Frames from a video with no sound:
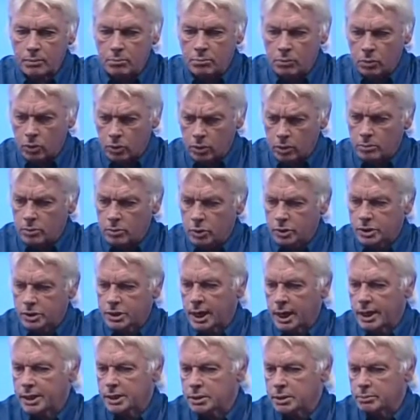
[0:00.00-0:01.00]
more and more
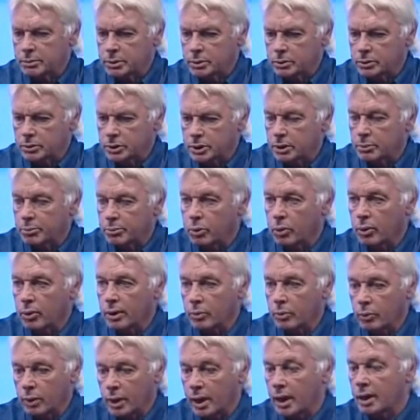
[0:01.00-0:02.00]
tangible, to the
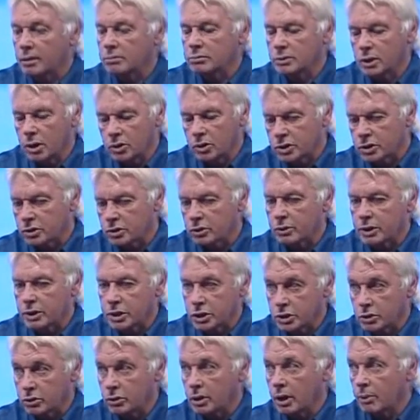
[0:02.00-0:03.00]
point where, long story
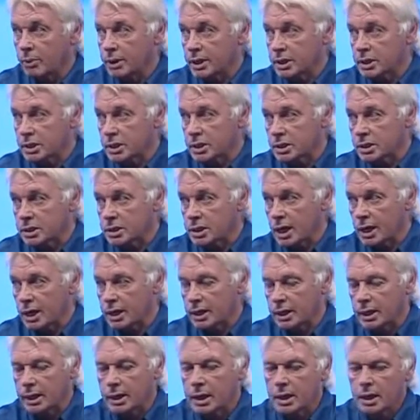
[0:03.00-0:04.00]
short, I went to see a
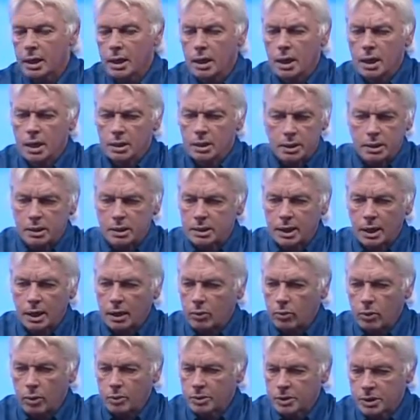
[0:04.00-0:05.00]
psychic. Didn't tell her
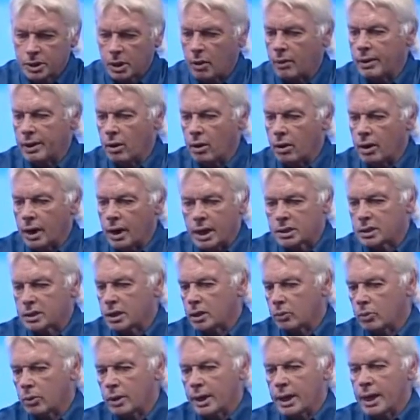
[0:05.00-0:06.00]
what was going on. I
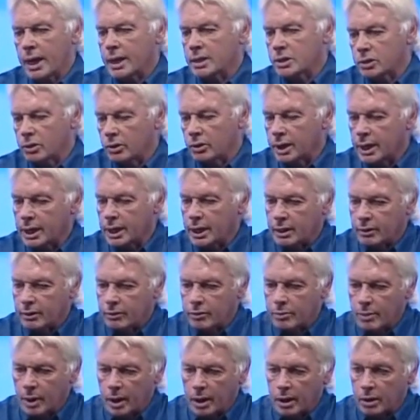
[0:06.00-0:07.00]
said I wanted hands-on healing
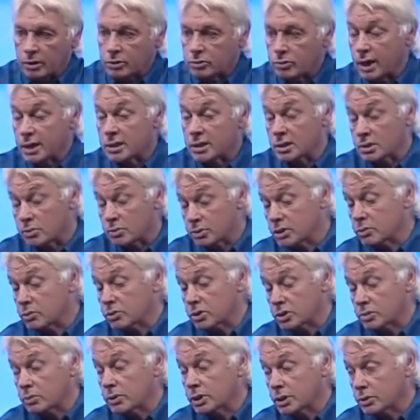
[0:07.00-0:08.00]
for my arthritis,
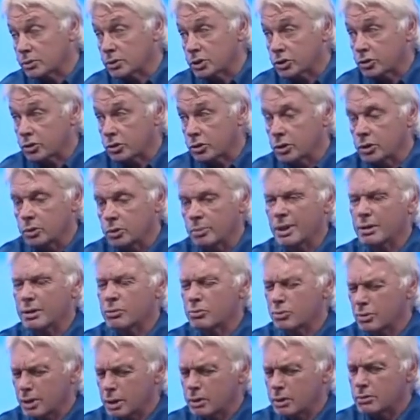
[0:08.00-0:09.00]
which was true, but the
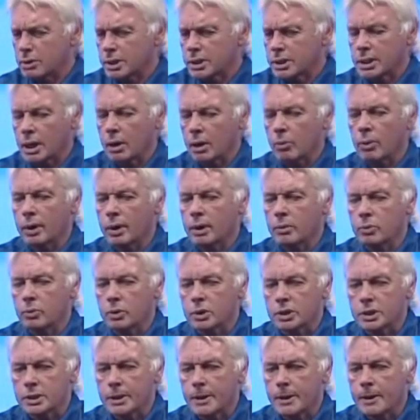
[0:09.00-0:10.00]
real reason I went
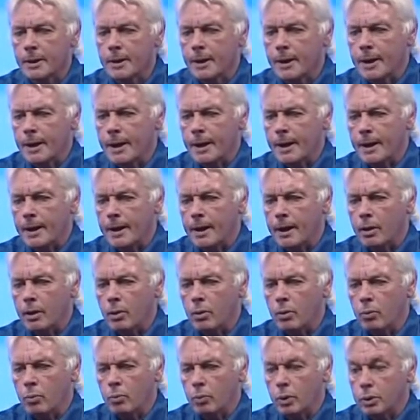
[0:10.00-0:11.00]
was,
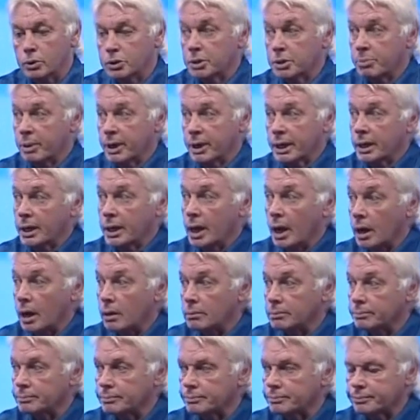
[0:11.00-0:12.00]
will she pick it
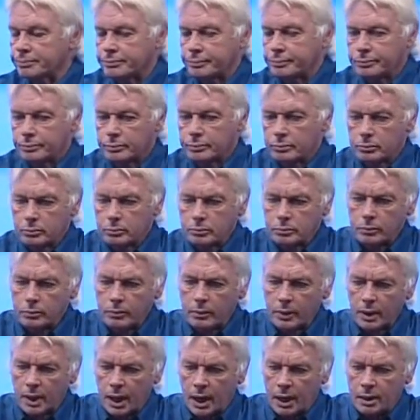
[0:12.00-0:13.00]
up? Mm-hmm.
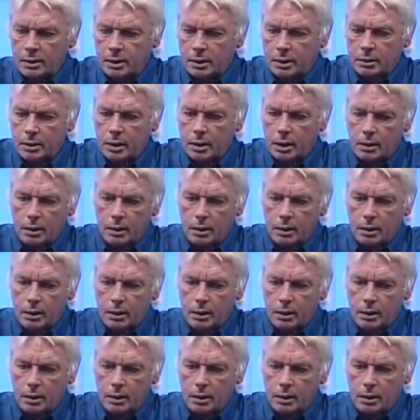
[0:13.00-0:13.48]
And